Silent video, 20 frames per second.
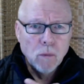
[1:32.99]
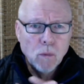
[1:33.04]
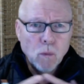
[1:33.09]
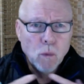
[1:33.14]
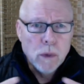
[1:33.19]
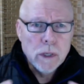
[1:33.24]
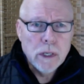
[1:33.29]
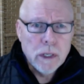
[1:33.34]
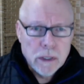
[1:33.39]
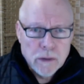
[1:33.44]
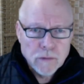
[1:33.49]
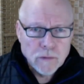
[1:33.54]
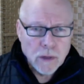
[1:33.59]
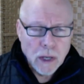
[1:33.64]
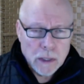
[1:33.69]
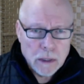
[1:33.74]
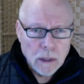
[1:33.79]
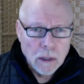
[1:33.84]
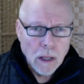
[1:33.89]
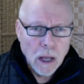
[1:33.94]
we
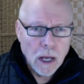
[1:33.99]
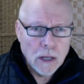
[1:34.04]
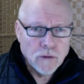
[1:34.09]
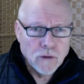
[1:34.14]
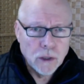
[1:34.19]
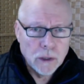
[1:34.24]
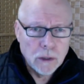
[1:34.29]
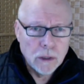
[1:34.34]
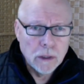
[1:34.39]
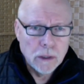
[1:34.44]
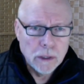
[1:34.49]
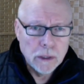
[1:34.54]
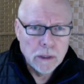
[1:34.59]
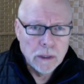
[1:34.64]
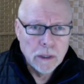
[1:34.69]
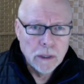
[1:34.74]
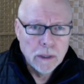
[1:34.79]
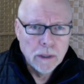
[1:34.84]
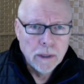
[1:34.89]
psychologically